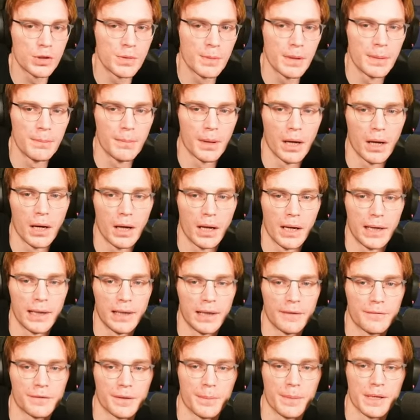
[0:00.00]
do you mean by
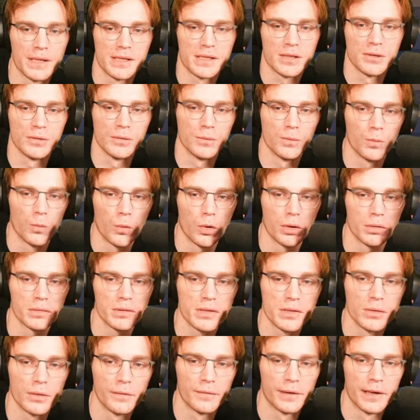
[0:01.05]
left abyss or what
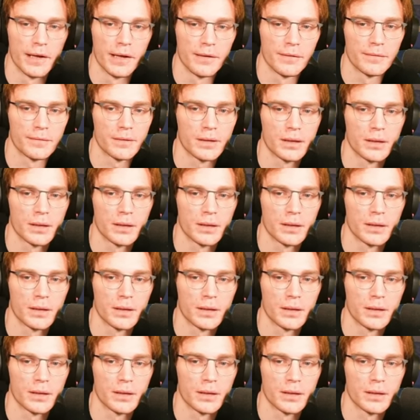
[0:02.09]
sort of left?